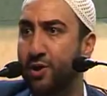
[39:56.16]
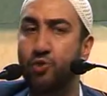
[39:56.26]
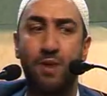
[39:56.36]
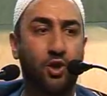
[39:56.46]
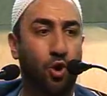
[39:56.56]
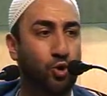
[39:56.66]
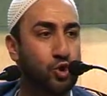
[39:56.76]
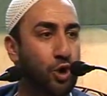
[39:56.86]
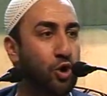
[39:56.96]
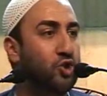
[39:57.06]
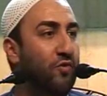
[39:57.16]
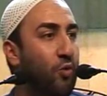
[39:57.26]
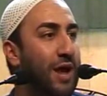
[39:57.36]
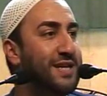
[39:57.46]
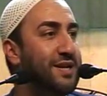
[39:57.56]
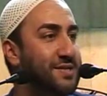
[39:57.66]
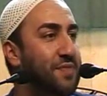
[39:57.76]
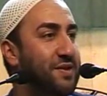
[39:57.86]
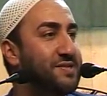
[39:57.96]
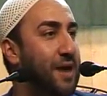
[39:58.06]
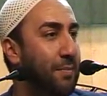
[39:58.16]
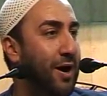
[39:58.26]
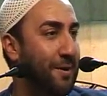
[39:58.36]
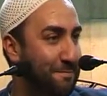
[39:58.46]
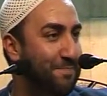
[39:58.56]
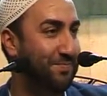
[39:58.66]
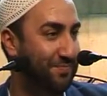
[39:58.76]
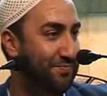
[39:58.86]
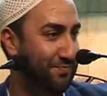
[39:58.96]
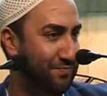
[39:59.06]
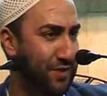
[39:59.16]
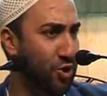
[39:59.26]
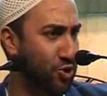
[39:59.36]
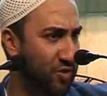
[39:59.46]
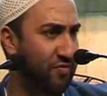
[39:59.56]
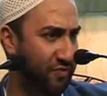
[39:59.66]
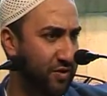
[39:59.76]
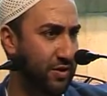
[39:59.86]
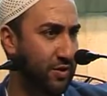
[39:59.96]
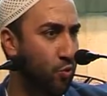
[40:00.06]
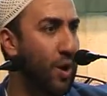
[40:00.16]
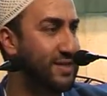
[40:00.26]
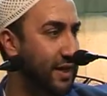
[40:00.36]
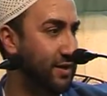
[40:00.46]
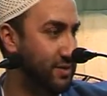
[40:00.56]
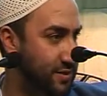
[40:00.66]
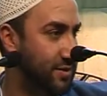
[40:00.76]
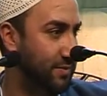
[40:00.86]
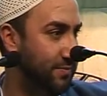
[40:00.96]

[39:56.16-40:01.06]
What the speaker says: You may go to a lot of weddings in the summer, a lot of weddings,